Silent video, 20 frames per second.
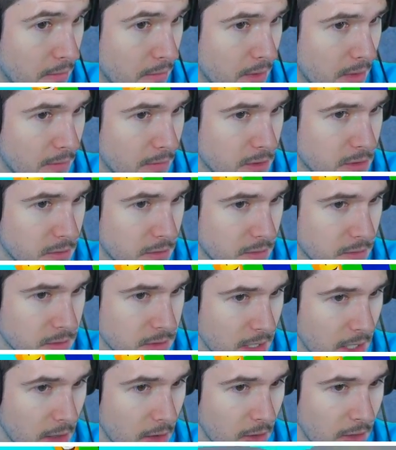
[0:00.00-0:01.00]
wait, which one was
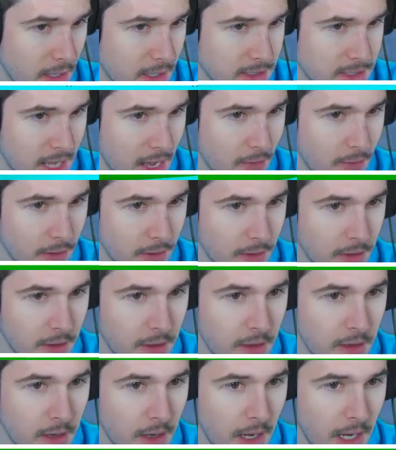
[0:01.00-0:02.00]
that? Okay, it's that one.
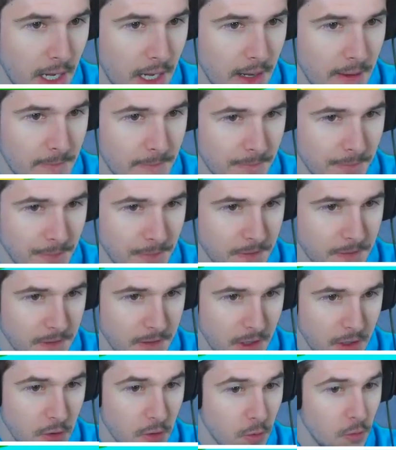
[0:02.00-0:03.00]
Um,
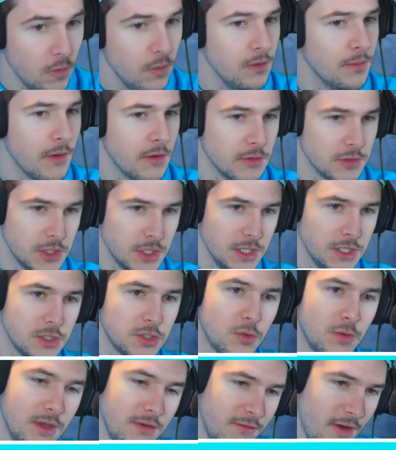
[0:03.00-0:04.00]
the cool emoji is
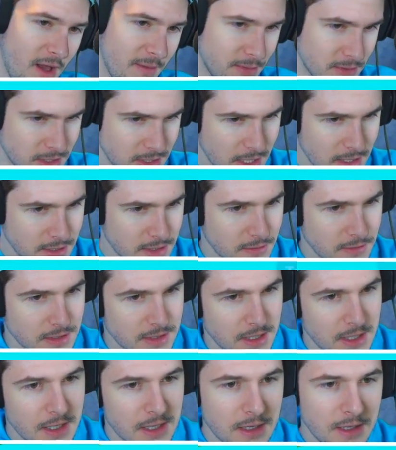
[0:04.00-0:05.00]
25%. So
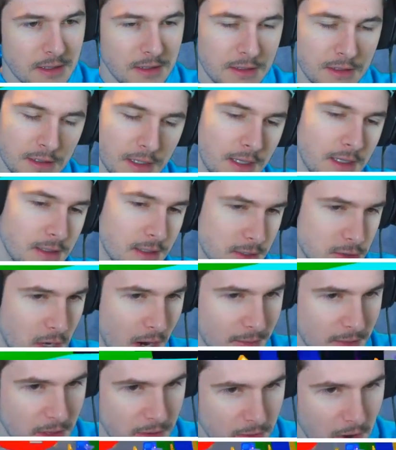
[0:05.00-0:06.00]
it's, let's
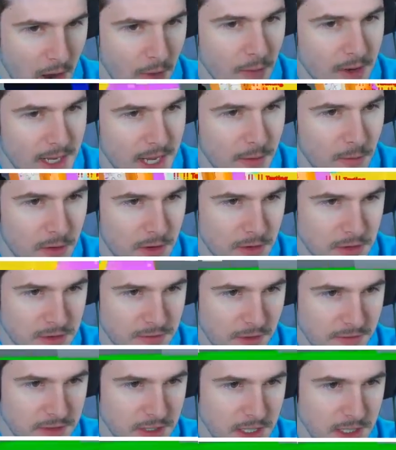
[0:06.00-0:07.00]
grab another. I wanna get one of those
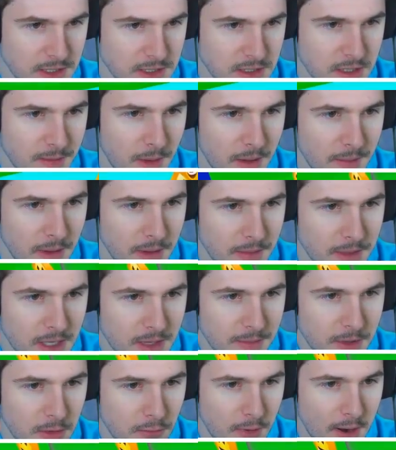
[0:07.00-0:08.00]
15s. Come on, baby,
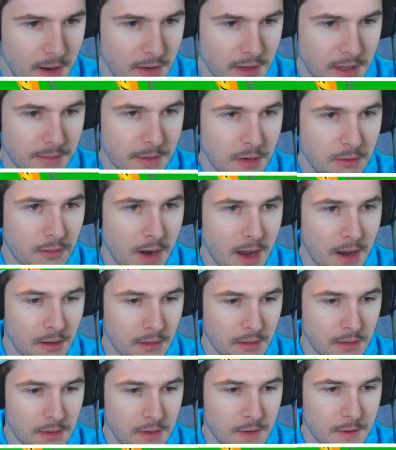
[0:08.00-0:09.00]
give me a rare, give me a rare.
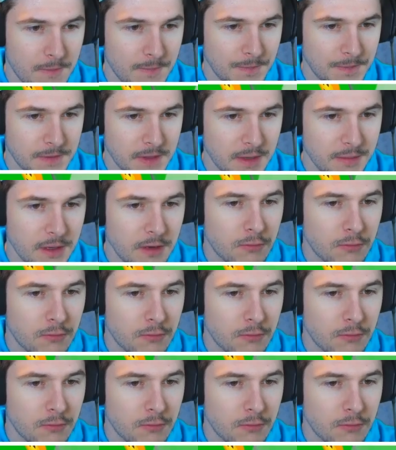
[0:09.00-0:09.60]
Give me a